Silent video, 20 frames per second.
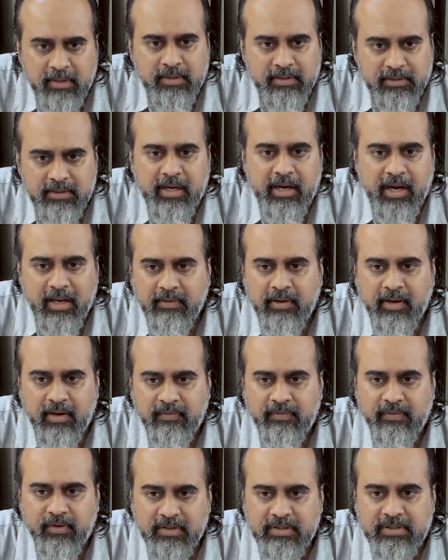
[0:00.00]
the level of
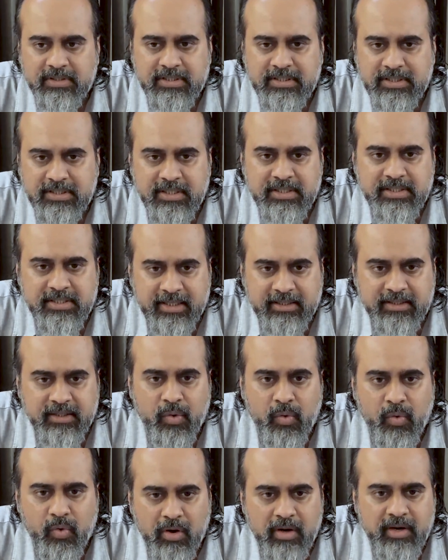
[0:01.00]
consciousness and the
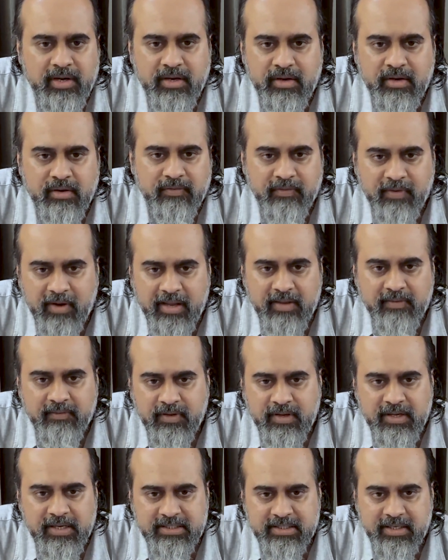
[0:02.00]
quality of life he
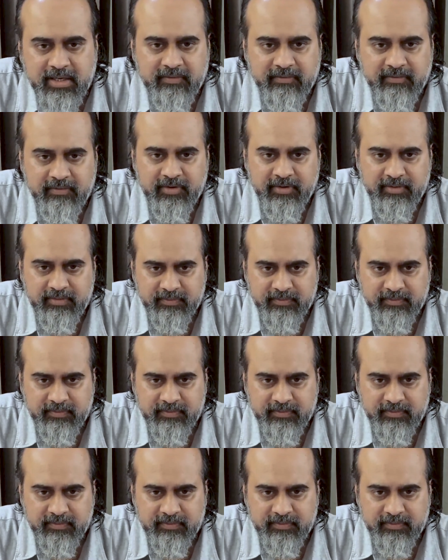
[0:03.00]
has lived.